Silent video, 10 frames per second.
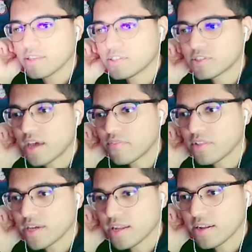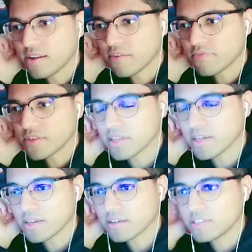this is heavily edited, I feel
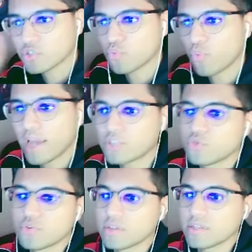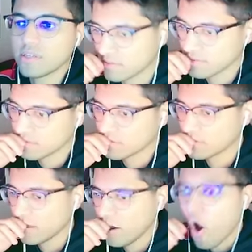like. This is way too clean.
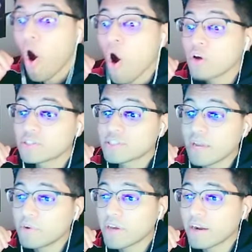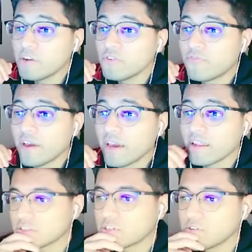Oh, Saber got a new fit.
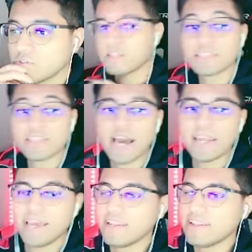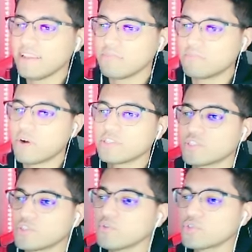That's cute. It's not edited? Bro, it's
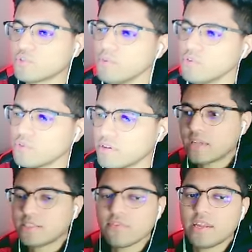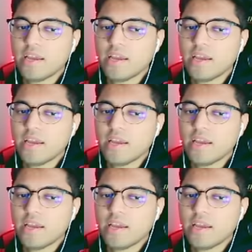so smooth. It's definitely